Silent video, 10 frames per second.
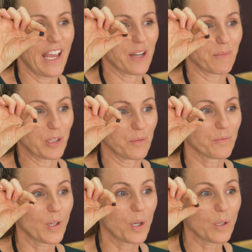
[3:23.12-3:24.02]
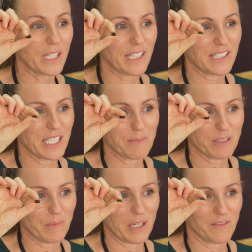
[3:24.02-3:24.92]
and I'm going to roll it in the
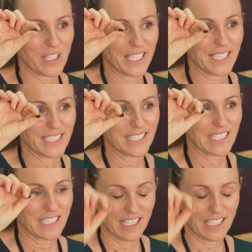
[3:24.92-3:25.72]
tips of my fingers.